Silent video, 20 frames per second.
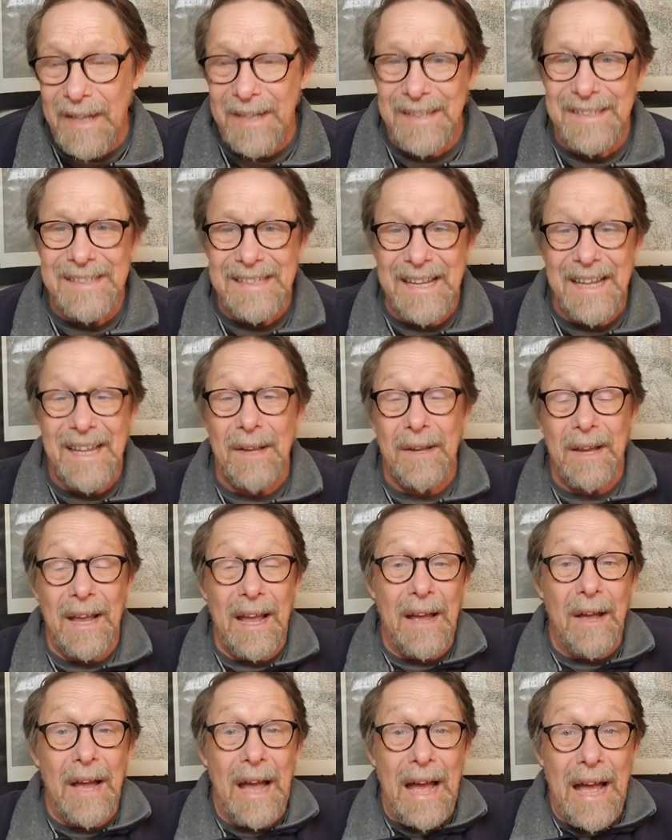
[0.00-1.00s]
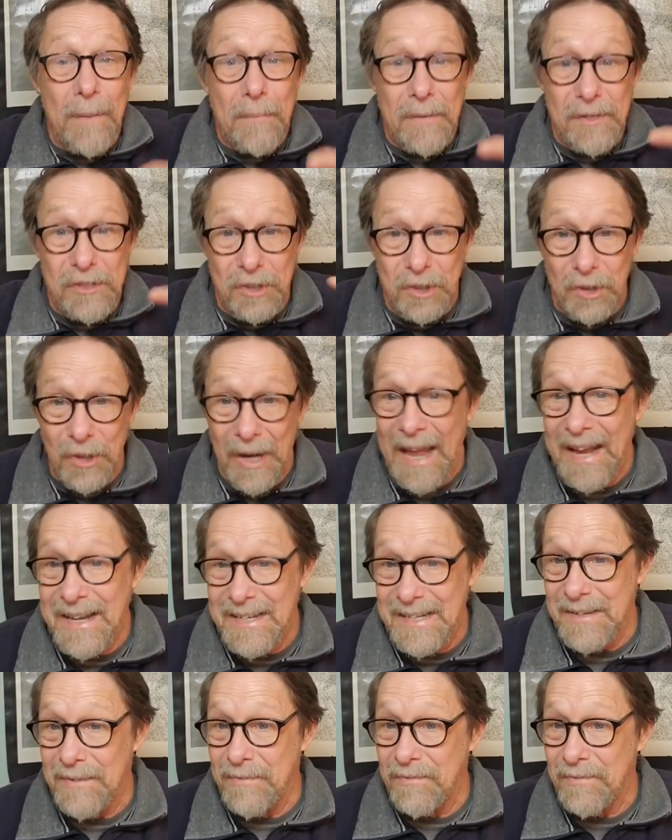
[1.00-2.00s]
saying I'm
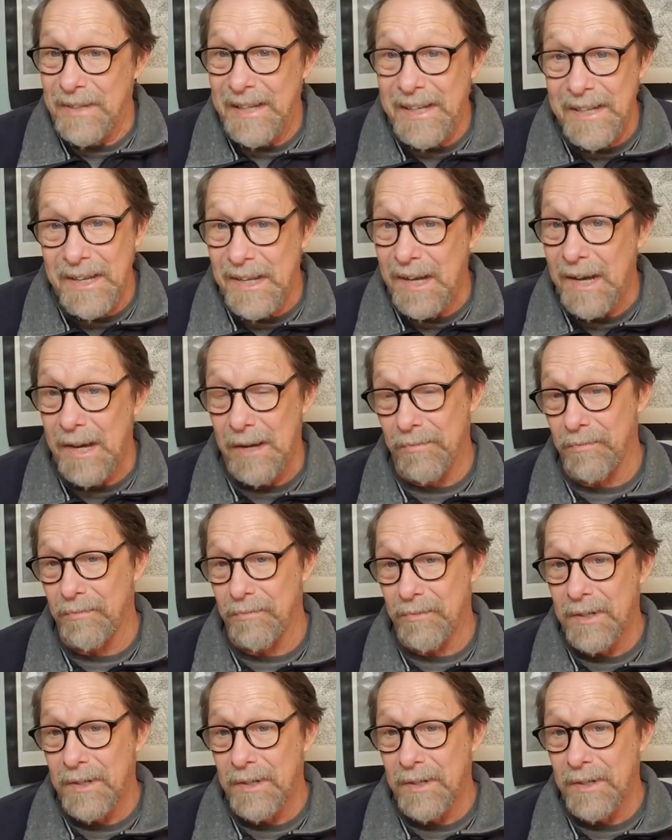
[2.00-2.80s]
attractive enough?